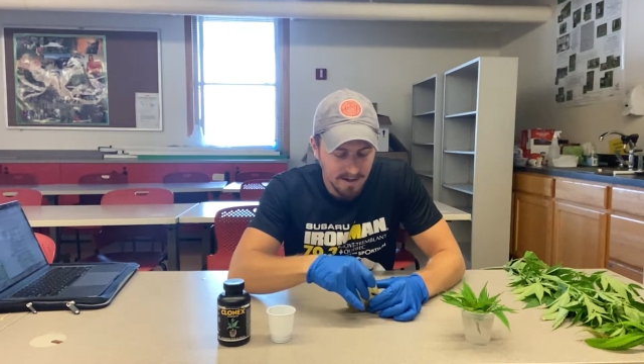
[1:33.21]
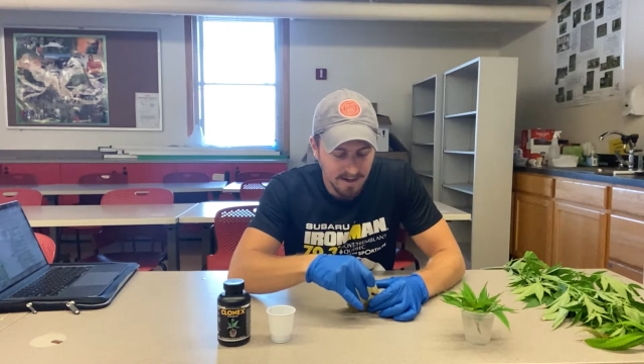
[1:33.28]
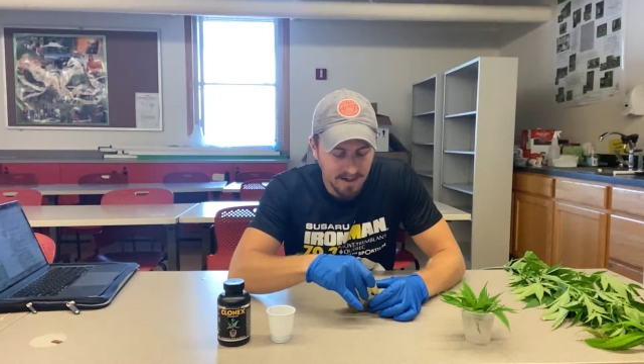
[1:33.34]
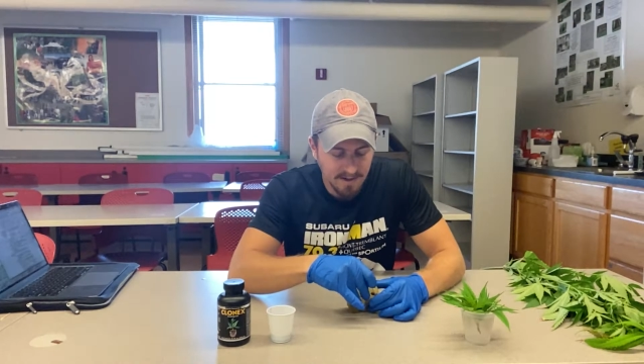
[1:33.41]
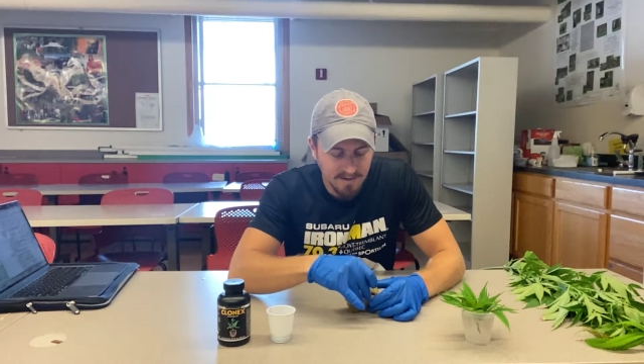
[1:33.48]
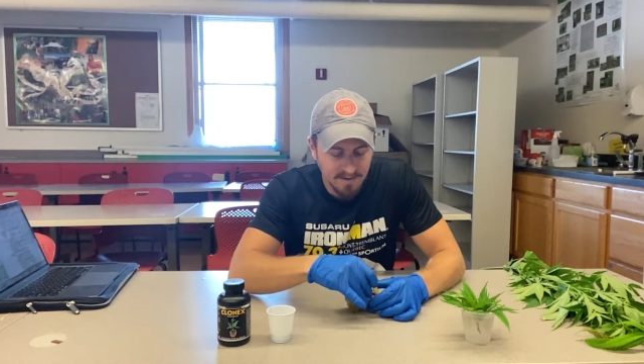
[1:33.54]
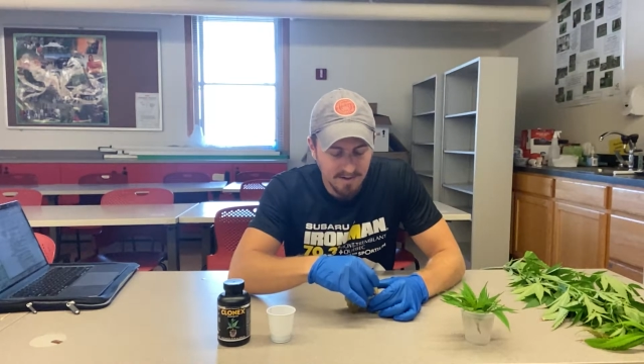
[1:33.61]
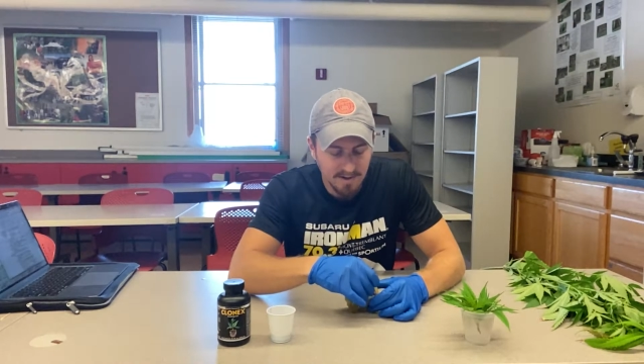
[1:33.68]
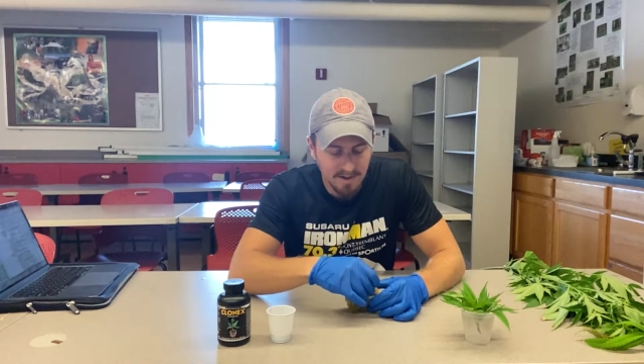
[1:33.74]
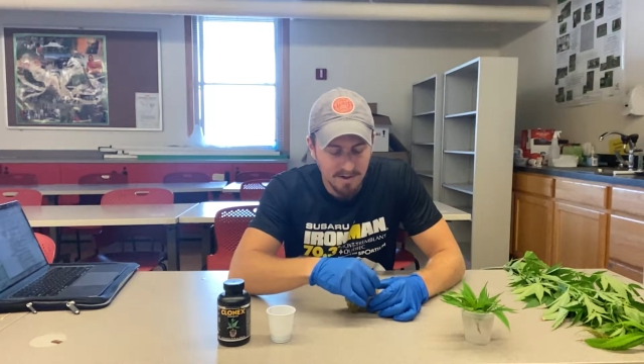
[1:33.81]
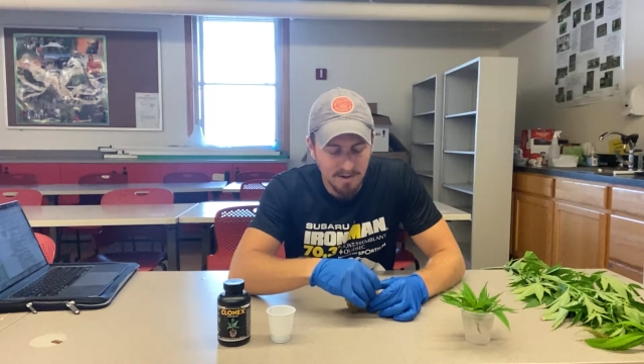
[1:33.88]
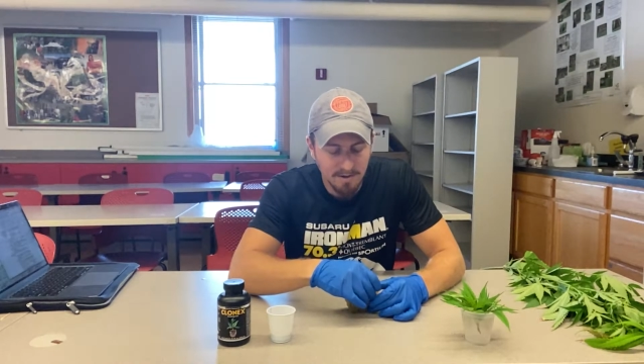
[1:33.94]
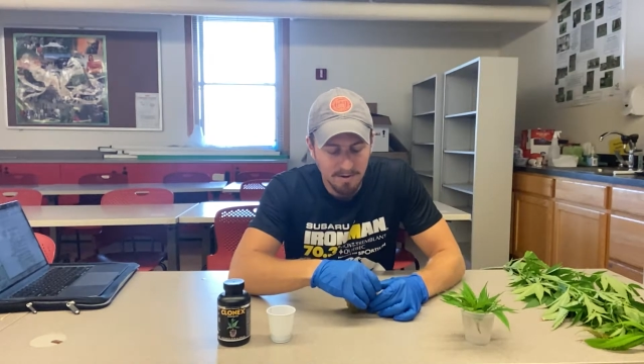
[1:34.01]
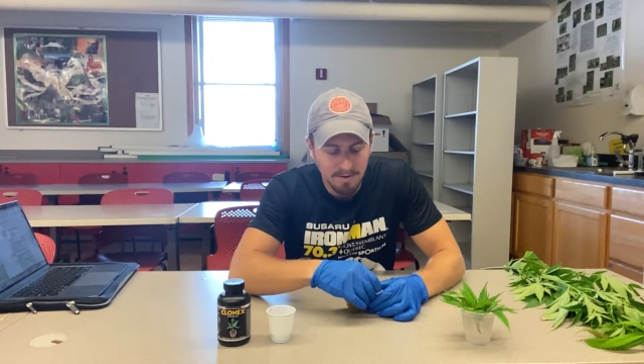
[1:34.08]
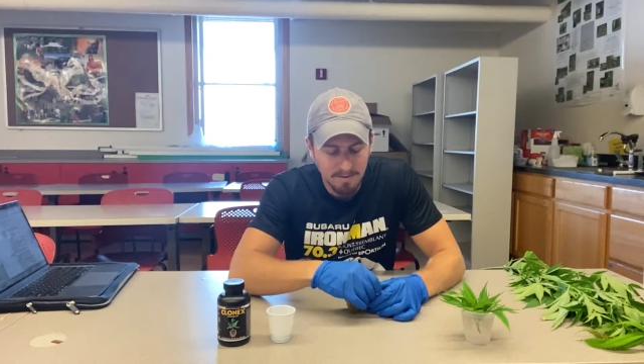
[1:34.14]
into the
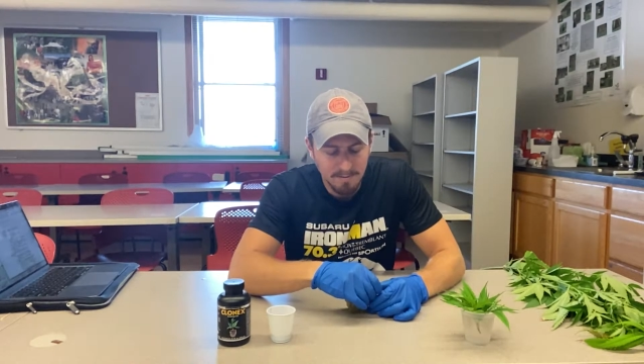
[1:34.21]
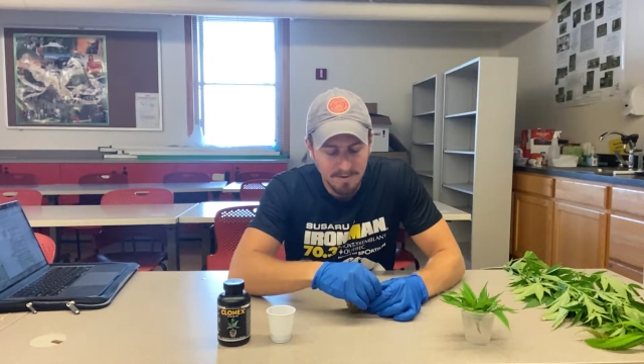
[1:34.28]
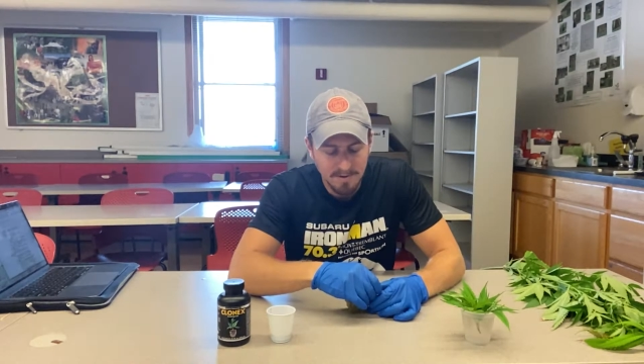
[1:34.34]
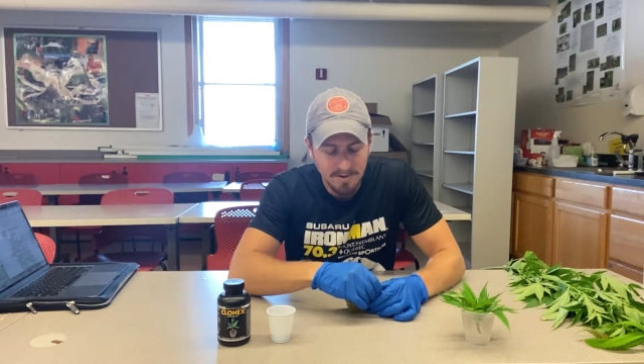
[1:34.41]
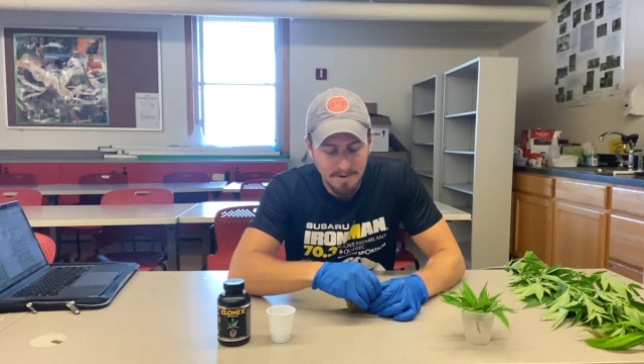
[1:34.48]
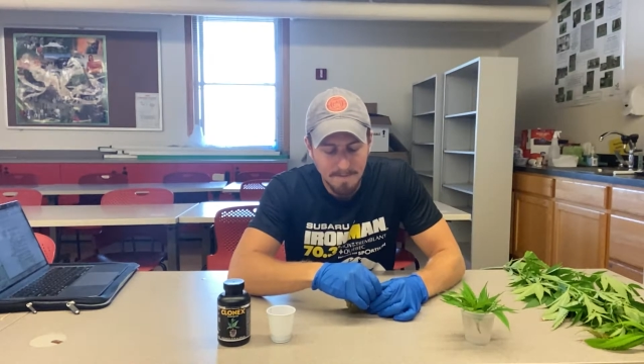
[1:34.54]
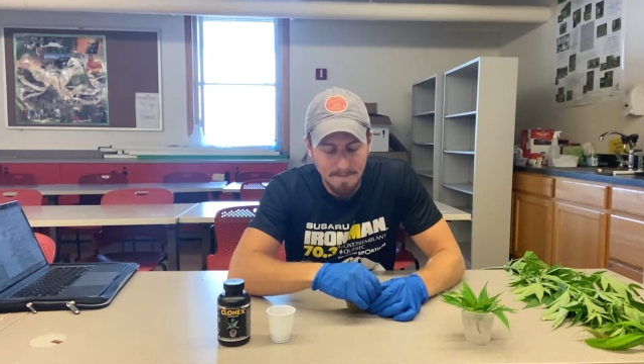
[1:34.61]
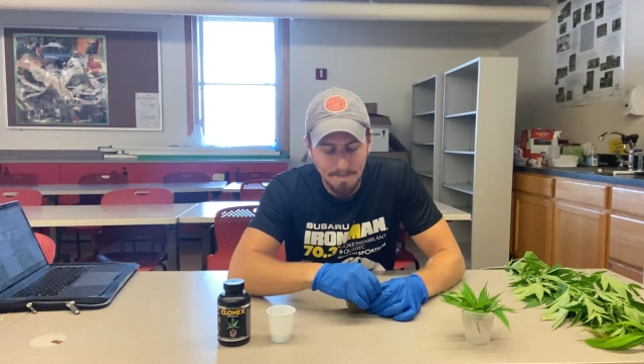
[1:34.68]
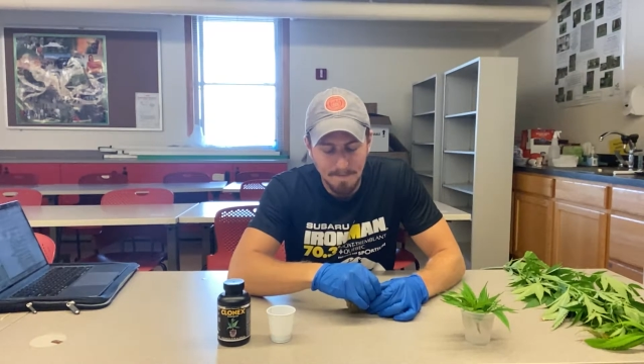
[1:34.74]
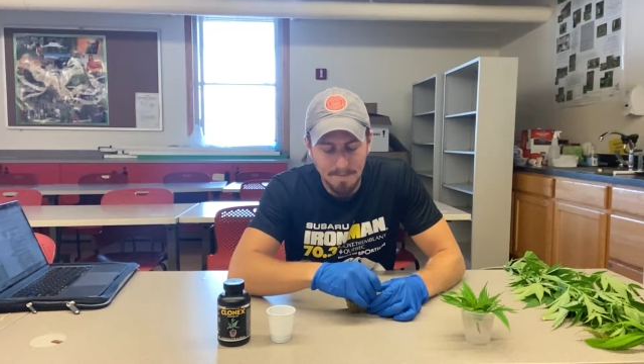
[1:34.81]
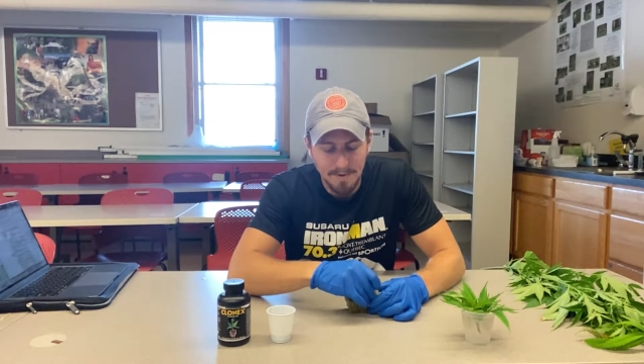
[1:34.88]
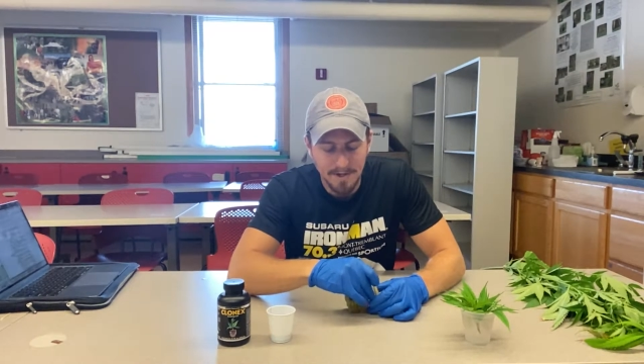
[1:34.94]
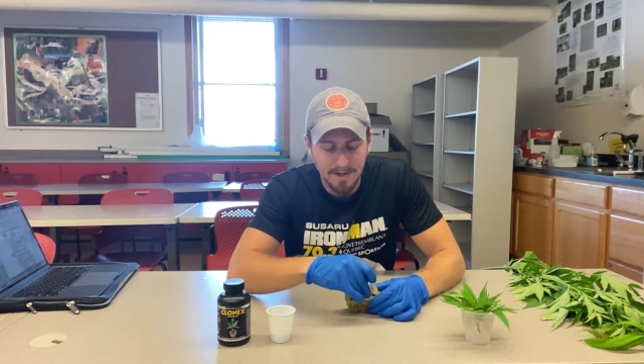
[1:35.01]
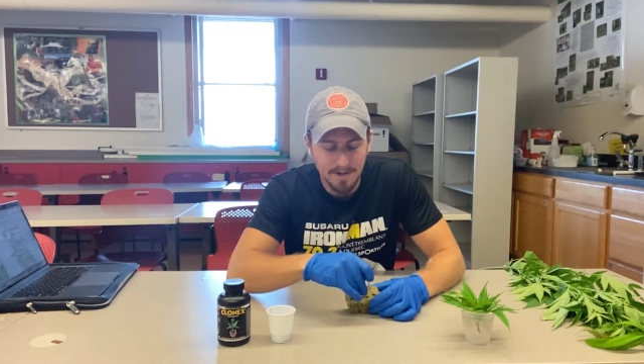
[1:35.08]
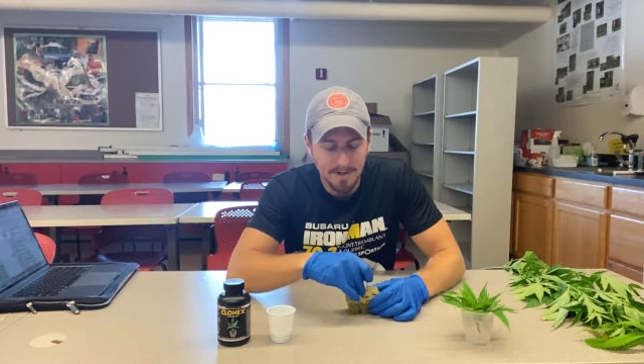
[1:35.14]
cubes,
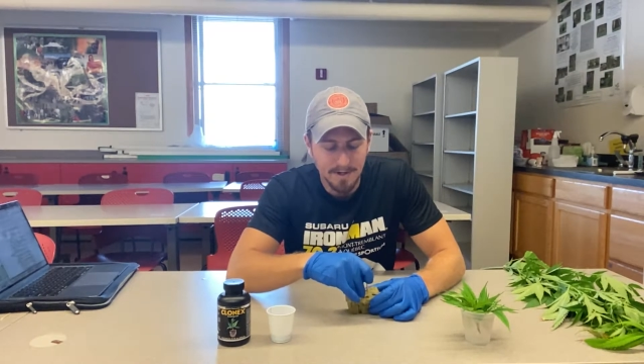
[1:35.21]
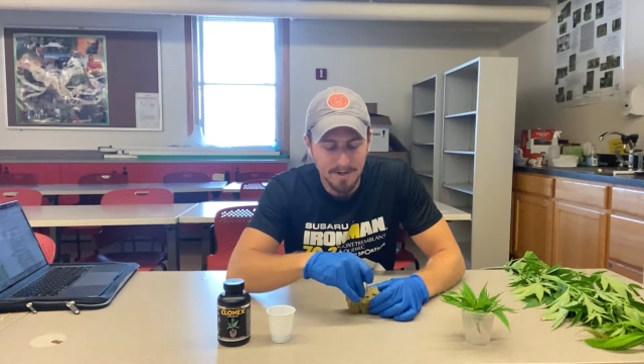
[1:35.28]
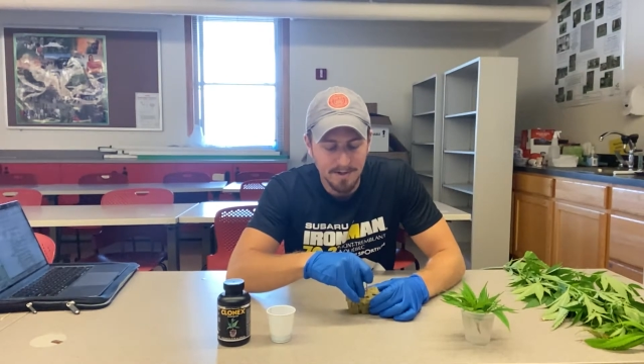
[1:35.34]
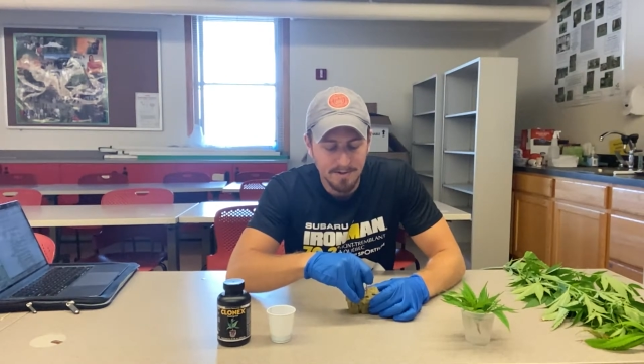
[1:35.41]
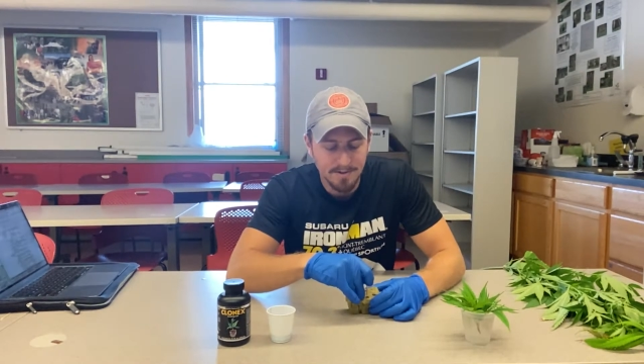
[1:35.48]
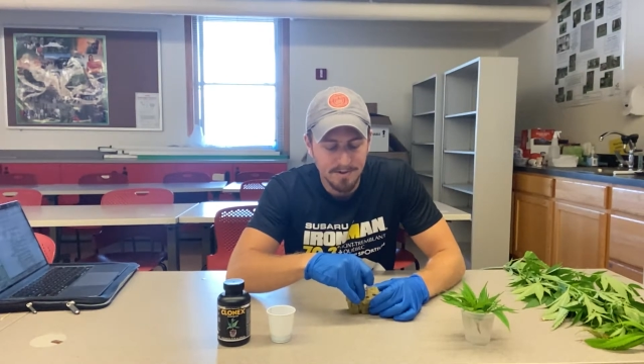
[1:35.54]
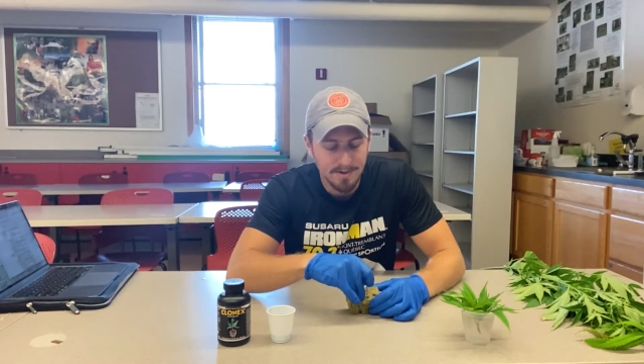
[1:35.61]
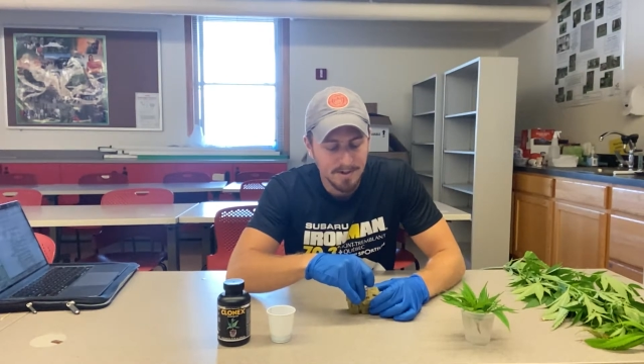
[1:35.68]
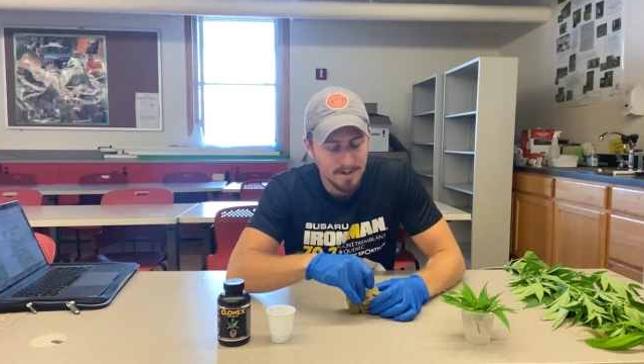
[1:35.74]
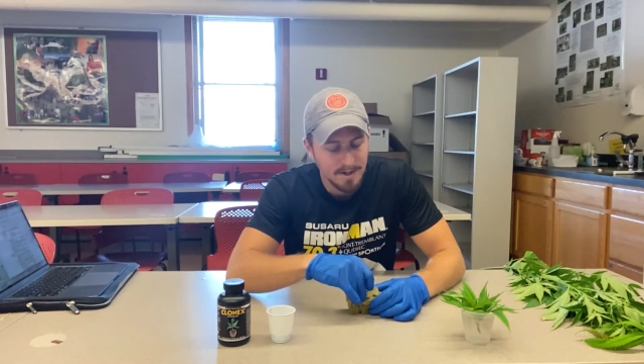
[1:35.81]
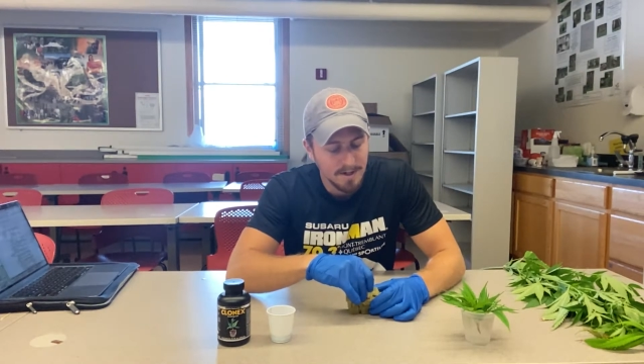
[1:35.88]
because